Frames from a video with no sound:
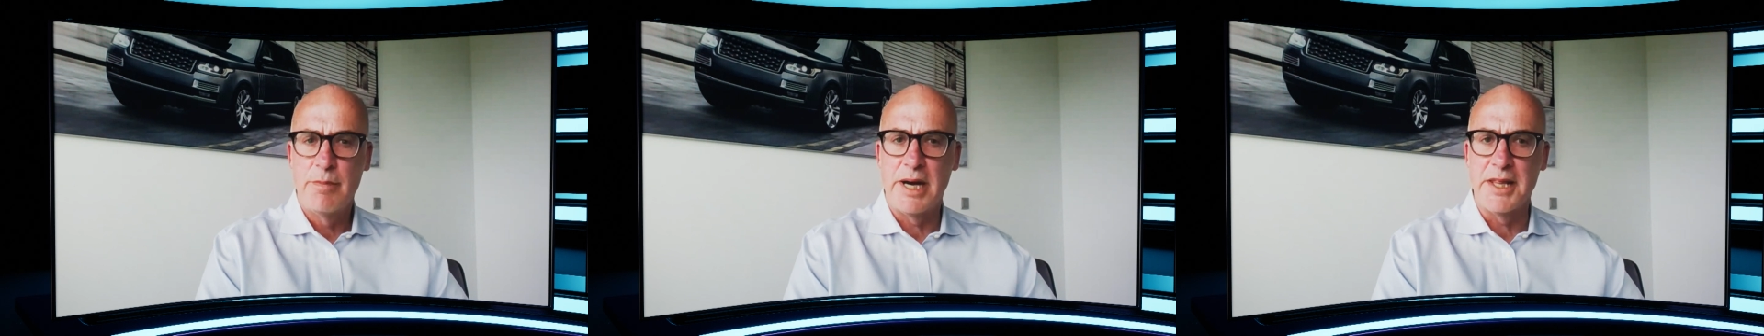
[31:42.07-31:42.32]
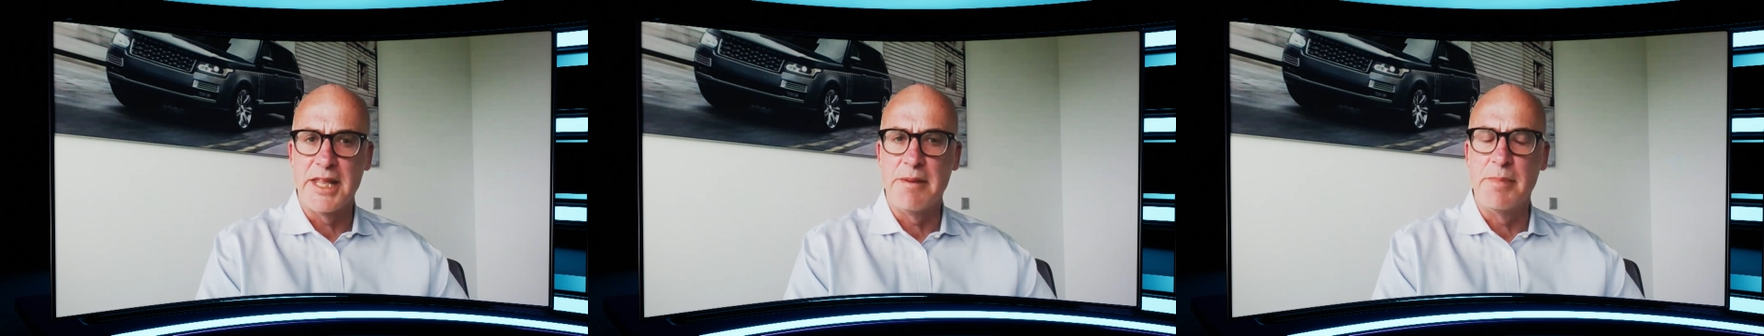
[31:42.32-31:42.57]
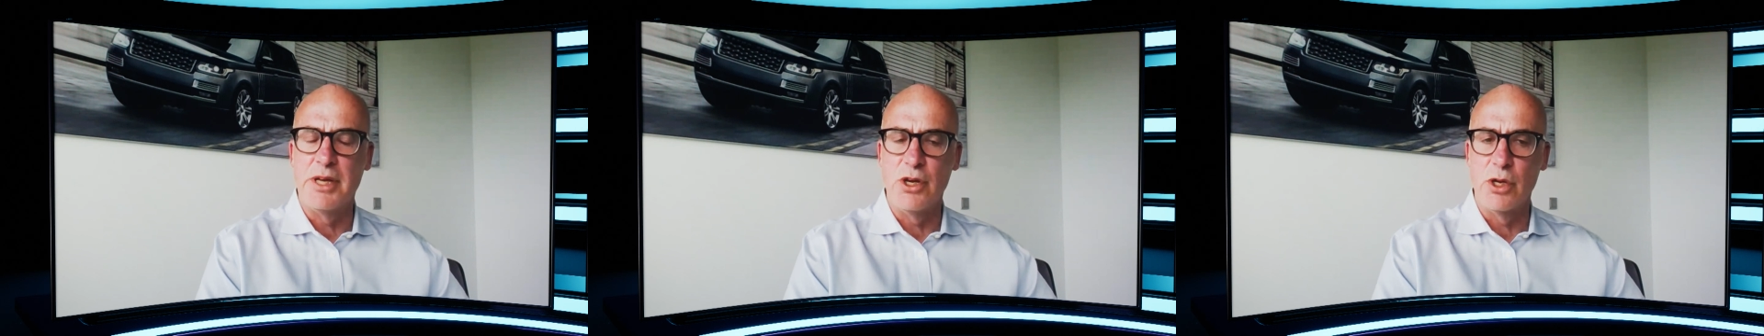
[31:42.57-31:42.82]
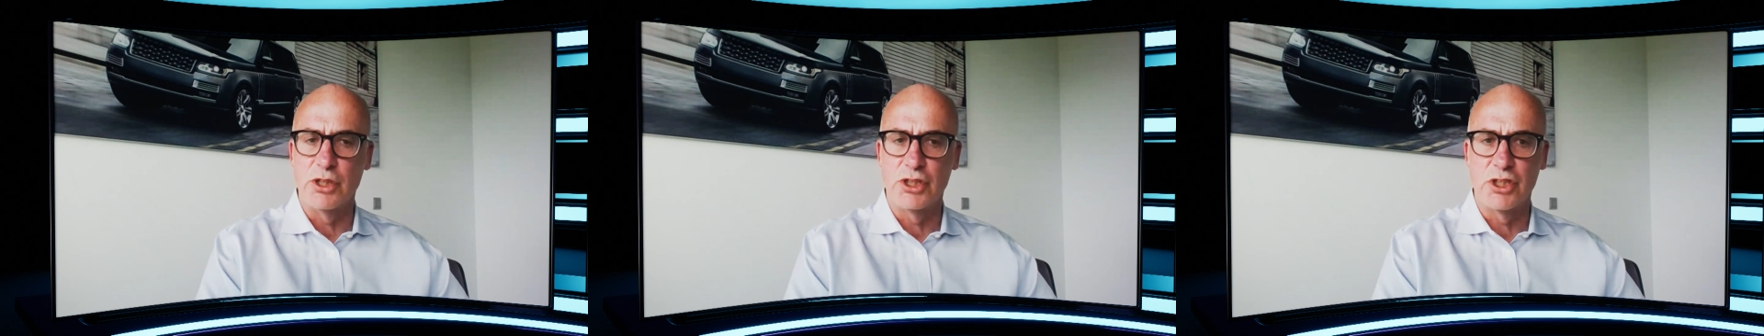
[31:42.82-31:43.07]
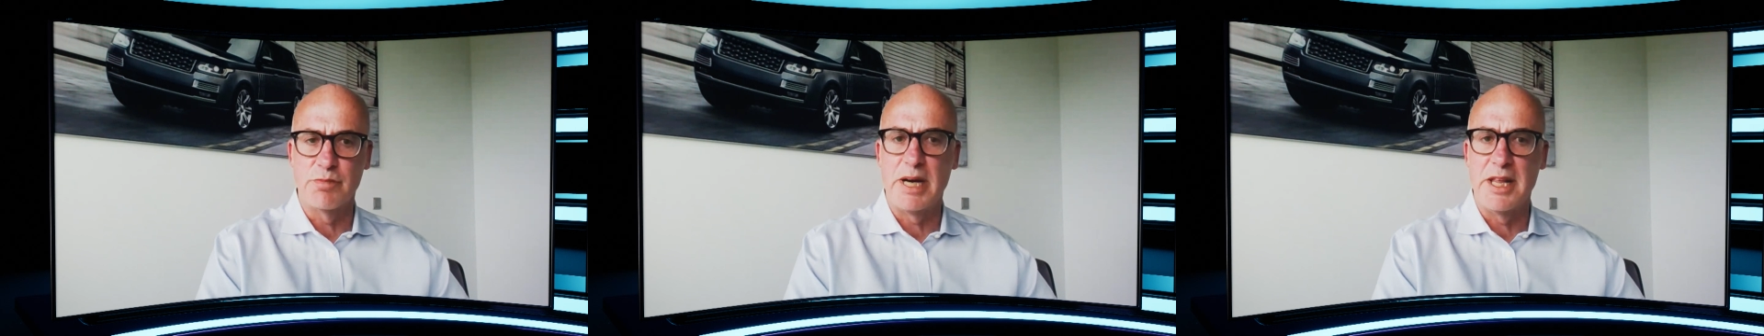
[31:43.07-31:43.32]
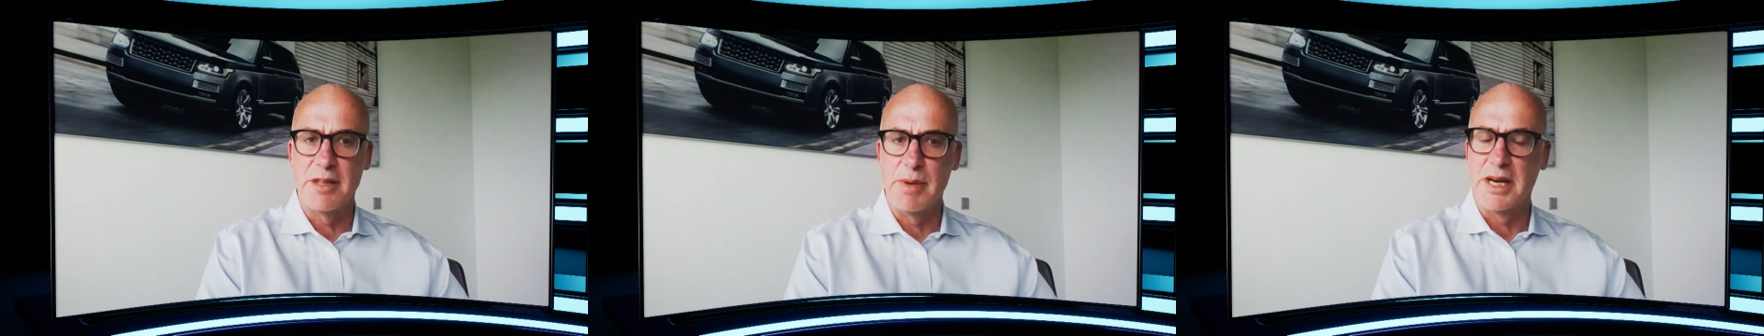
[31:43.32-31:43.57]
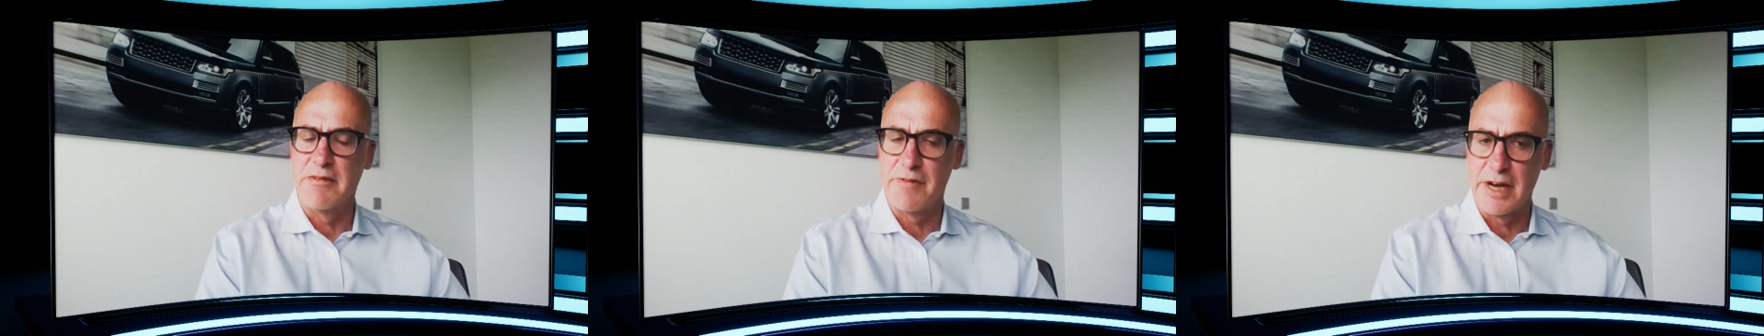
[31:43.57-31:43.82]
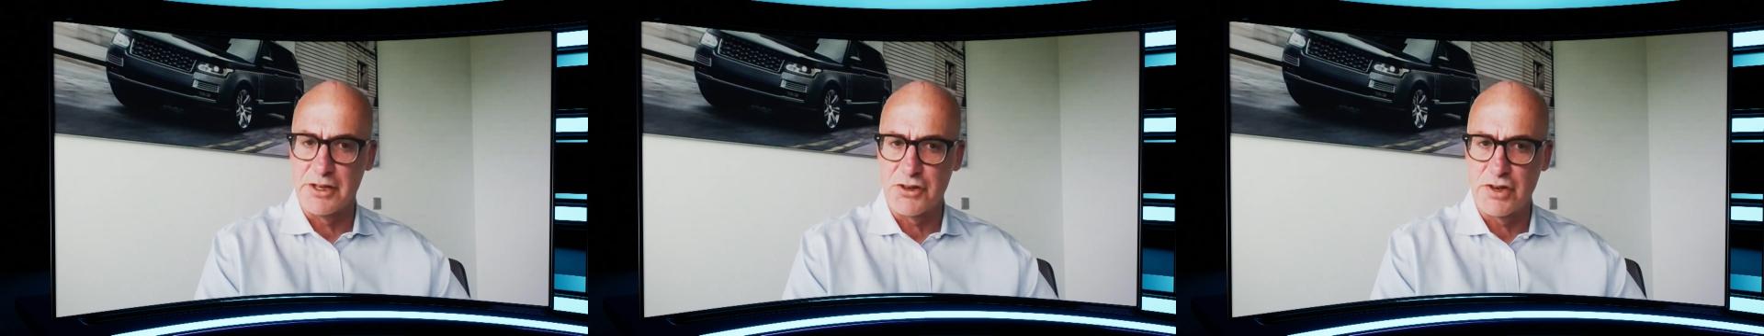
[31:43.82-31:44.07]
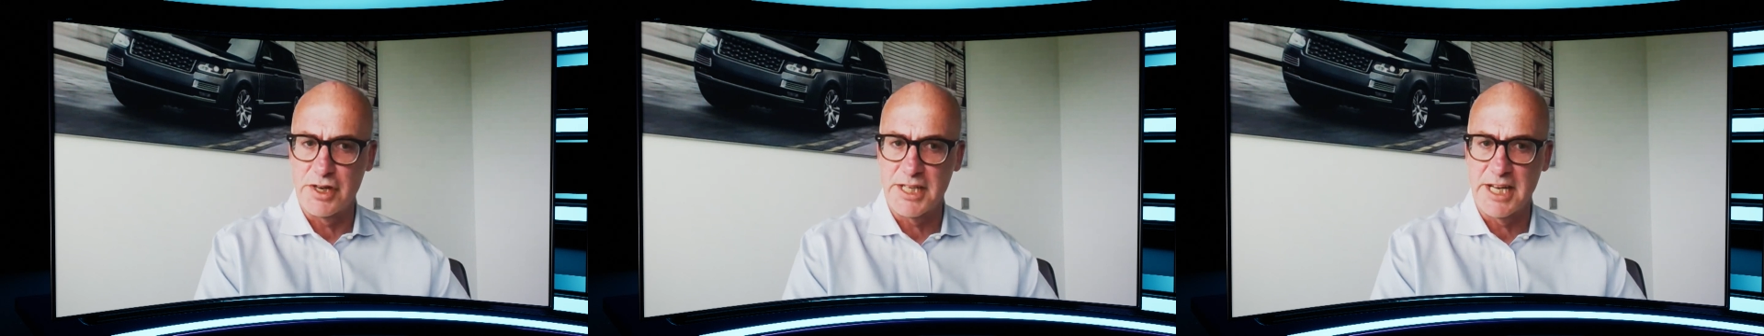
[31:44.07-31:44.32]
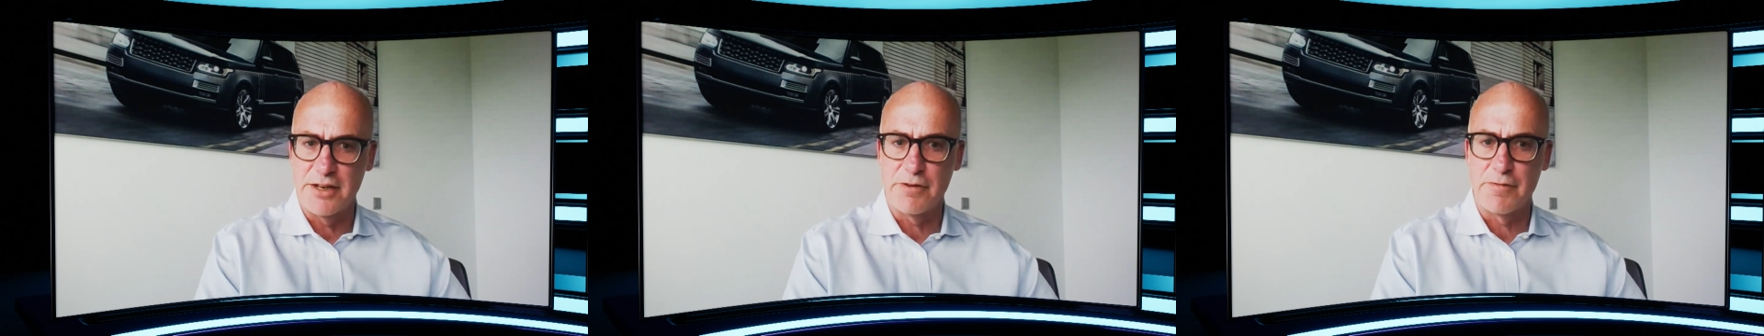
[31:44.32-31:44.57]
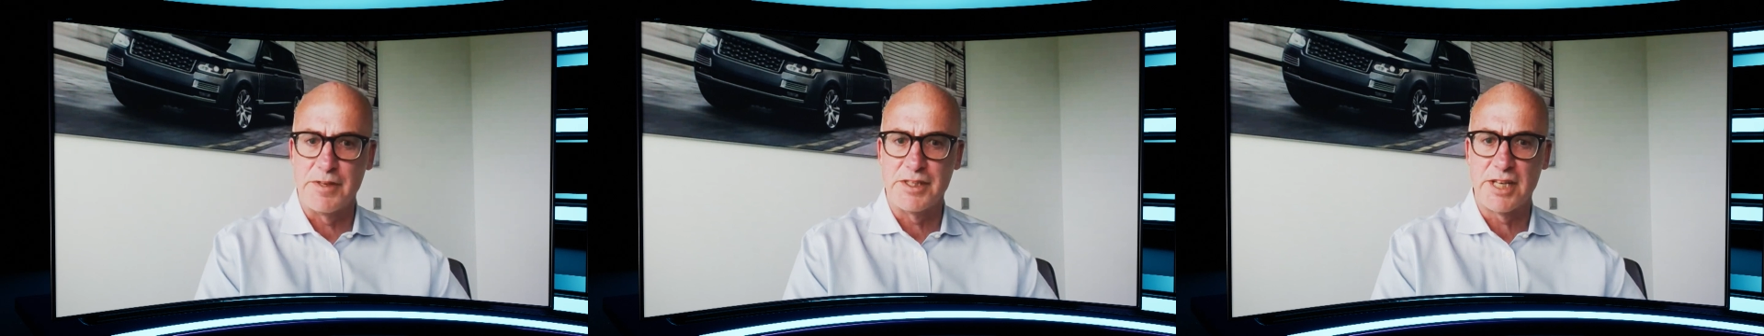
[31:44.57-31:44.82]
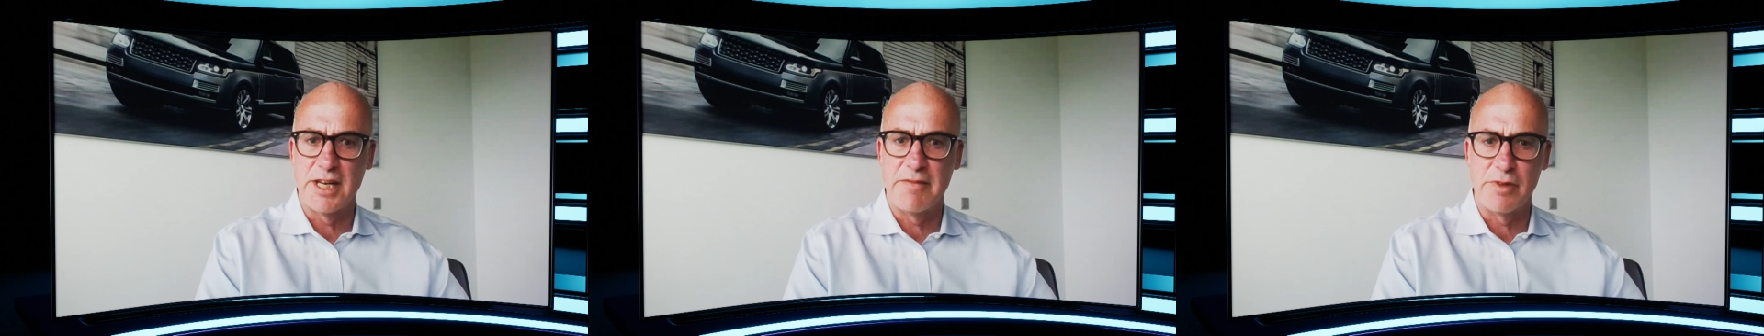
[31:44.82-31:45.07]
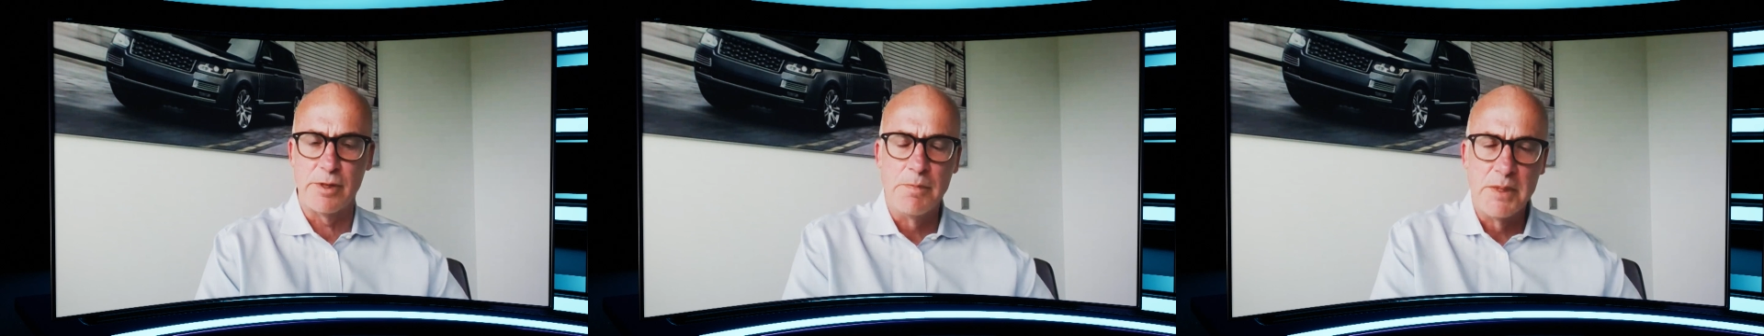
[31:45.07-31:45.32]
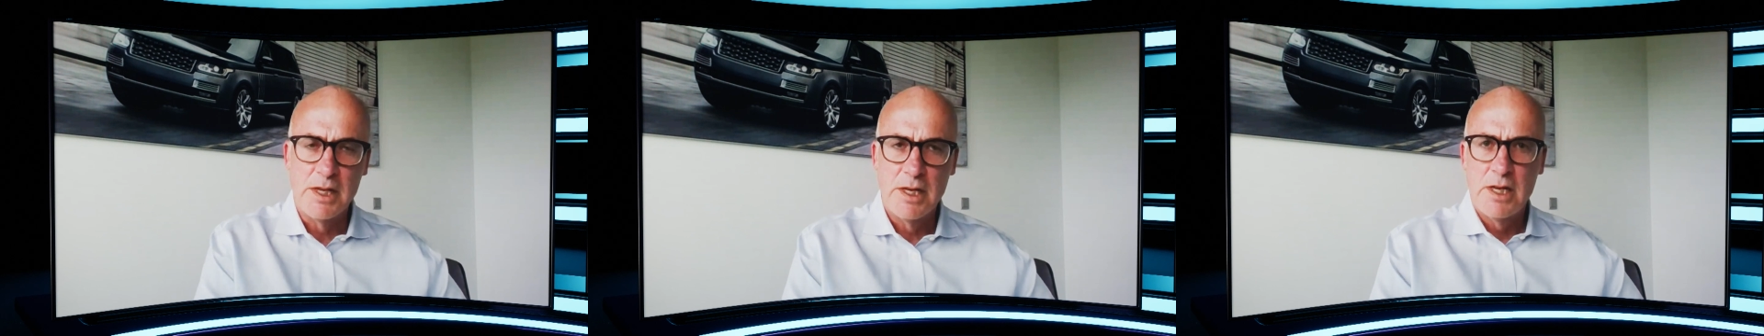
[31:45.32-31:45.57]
by them, and not just by the manufacturer at head office level.